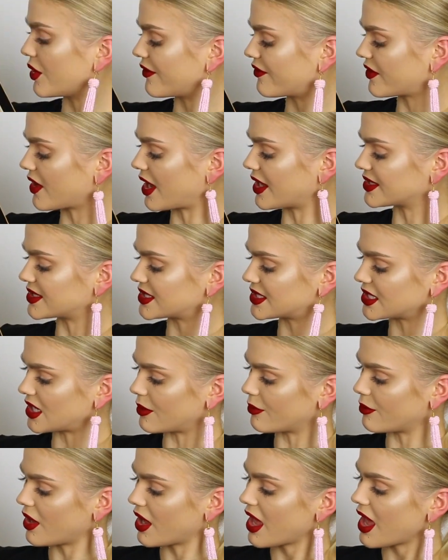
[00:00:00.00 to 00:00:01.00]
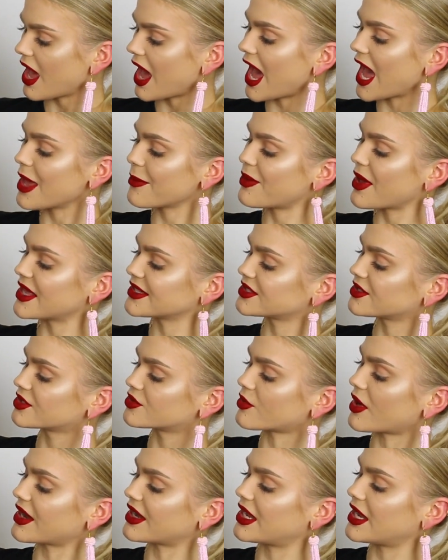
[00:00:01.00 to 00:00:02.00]
We've got some eye
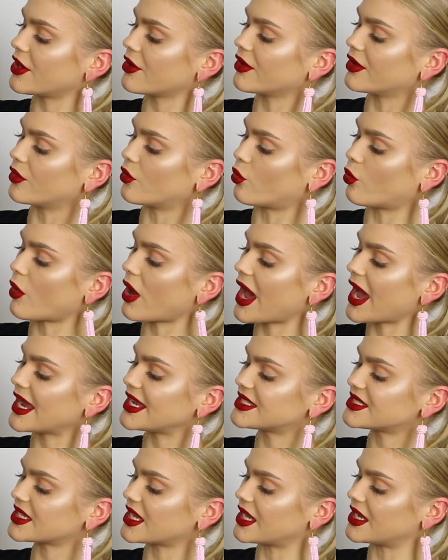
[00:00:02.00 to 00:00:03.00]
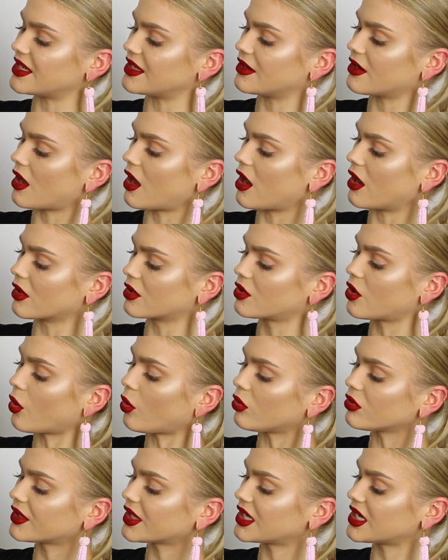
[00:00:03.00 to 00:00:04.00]
pencils right here in white and
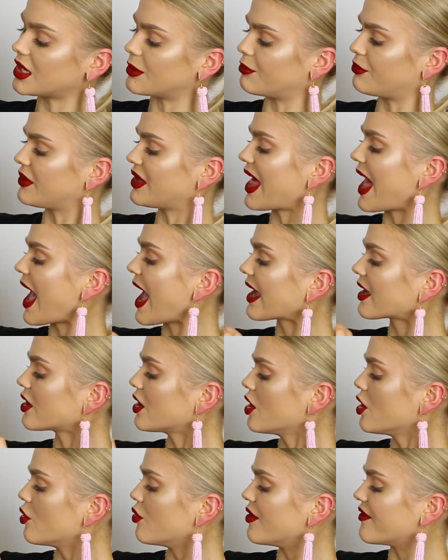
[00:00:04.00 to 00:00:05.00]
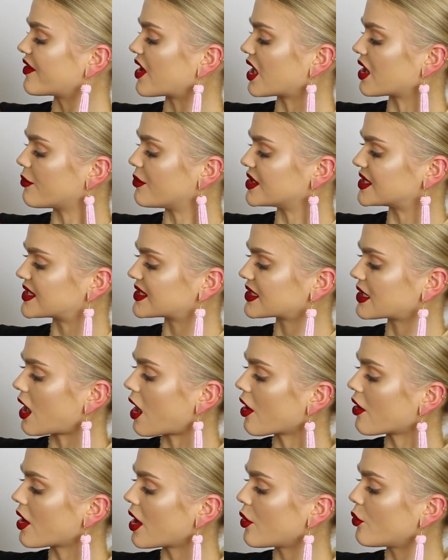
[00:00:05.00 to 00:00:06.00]
golden and black. We've got a
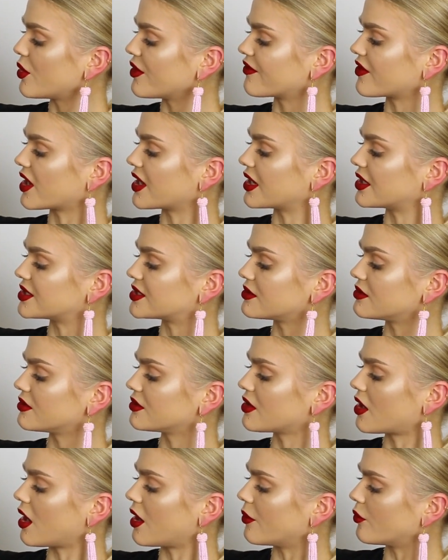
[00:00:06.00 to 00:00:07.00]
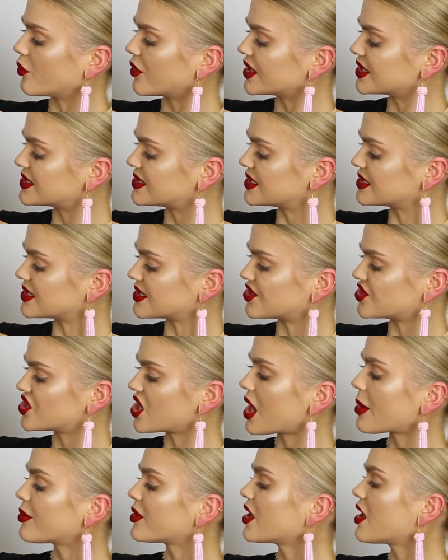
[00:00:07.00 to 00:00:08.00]
mascara, we've got a what is this, a
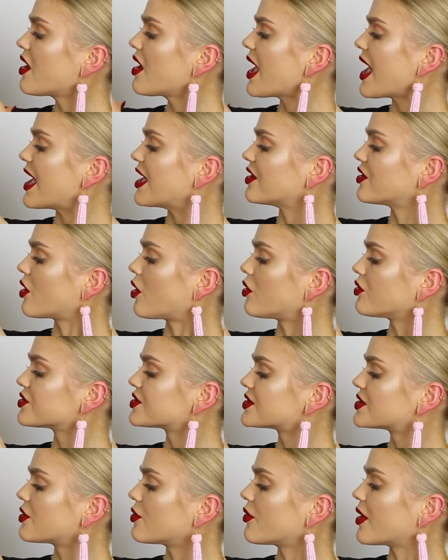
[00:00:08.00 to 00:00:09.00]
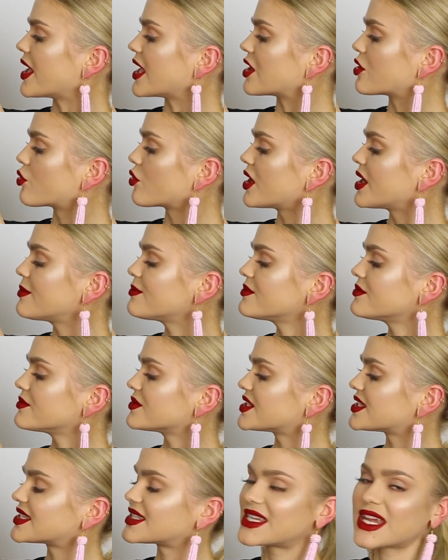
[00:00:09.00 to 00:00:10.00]
sharpener and also a cream
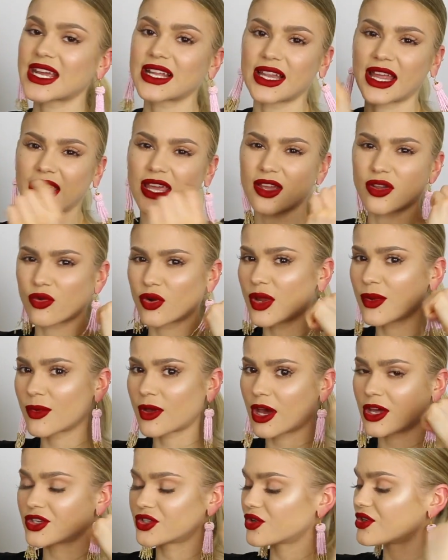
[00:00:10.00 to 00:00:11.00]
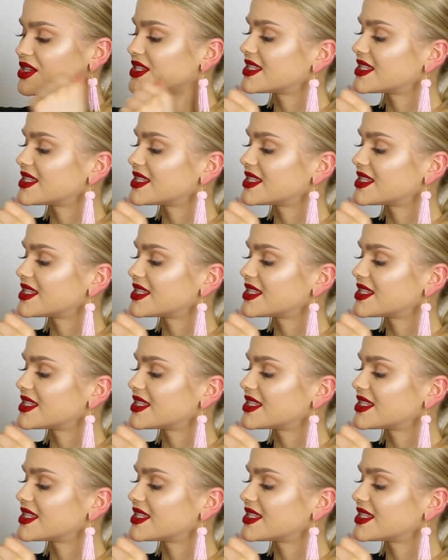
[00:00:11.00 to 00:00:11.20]
stick, like a cream contour